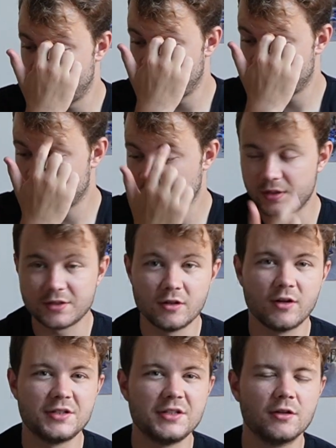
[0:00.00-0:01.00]
the stock went to
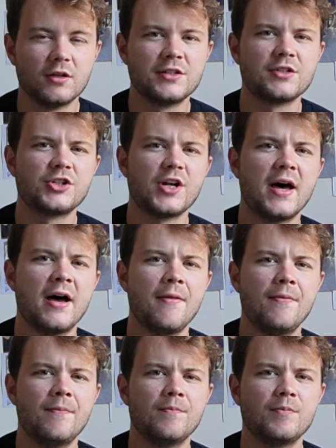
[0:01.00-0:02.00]
$90 a share, and
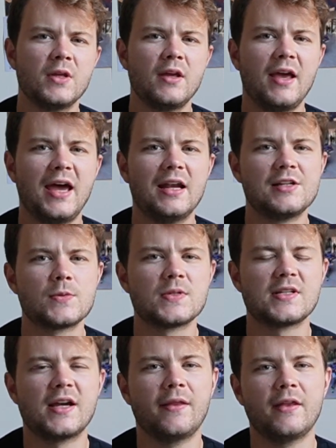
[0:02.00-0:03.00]
analysts were
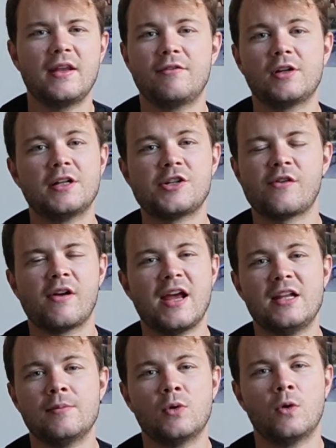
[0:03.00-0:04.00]
saying they're never going to generate
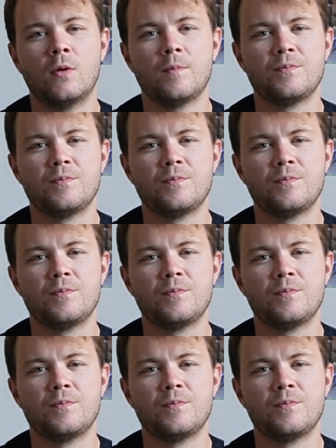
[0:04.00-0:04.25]
any more